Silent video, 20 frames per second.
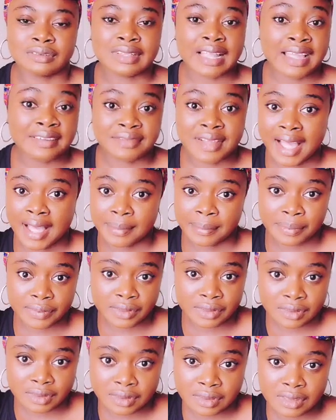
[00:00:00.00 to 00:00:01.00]
life
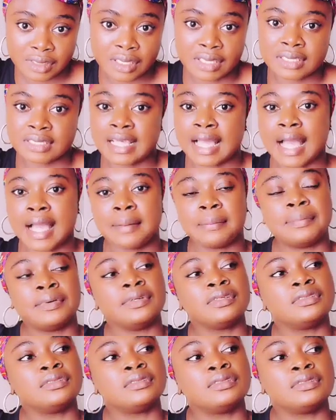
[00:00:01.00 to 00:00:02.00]
happens, things
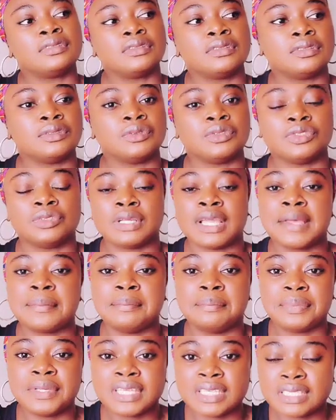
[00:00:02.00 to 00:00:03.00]
happen, you know, you
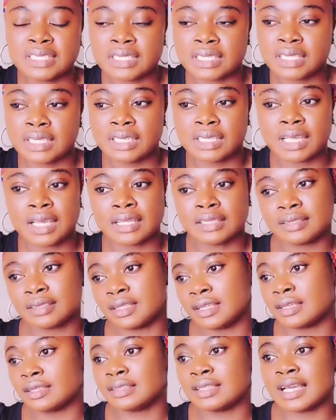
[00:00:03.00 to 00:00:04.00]
get busy,
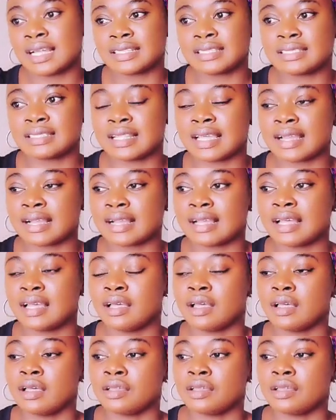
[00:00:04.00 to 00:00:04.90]
and then that's like